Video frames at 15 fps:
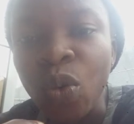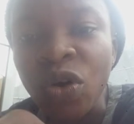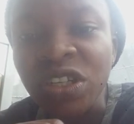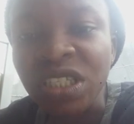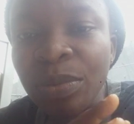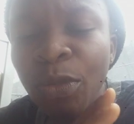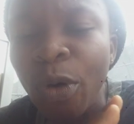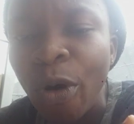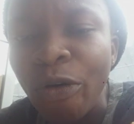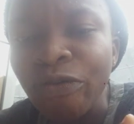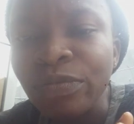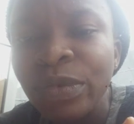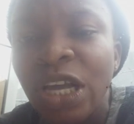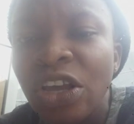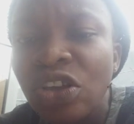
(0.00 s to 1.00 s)
wash them
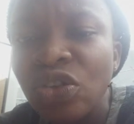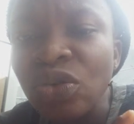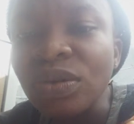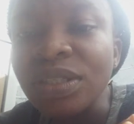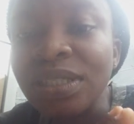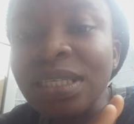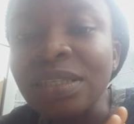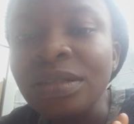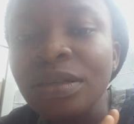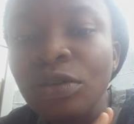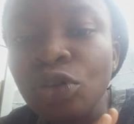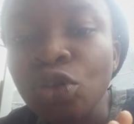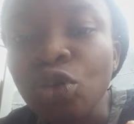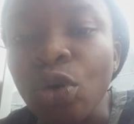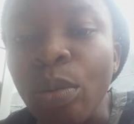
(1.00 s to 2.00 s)
off. Use this
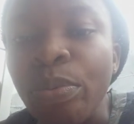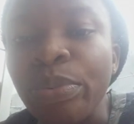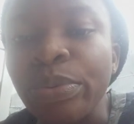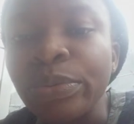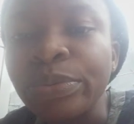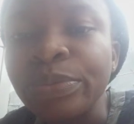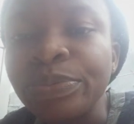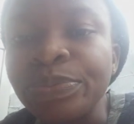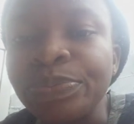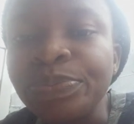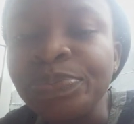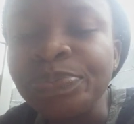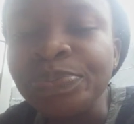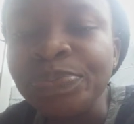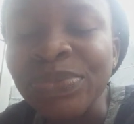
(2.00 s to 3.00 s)
soap
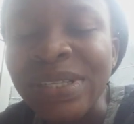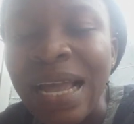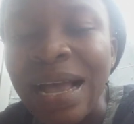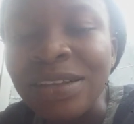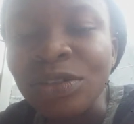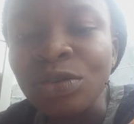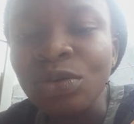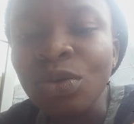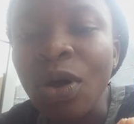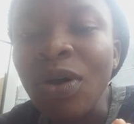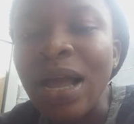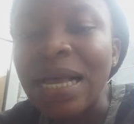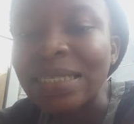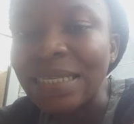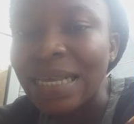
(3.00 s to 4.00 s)
as
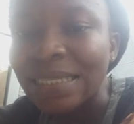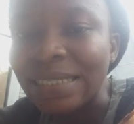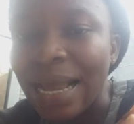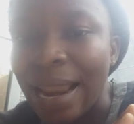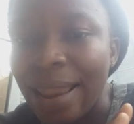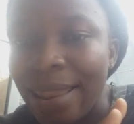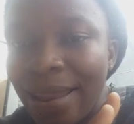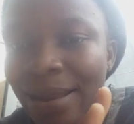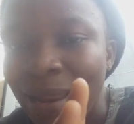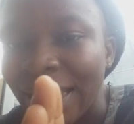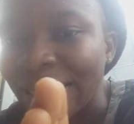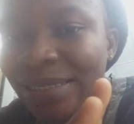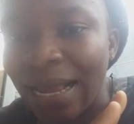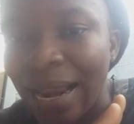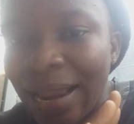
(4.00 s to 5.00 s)
long as it
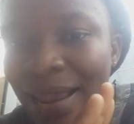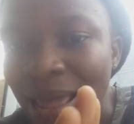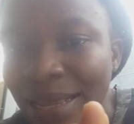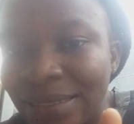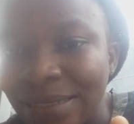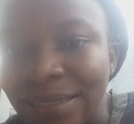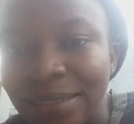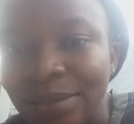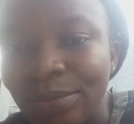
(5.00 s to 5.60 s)
can last.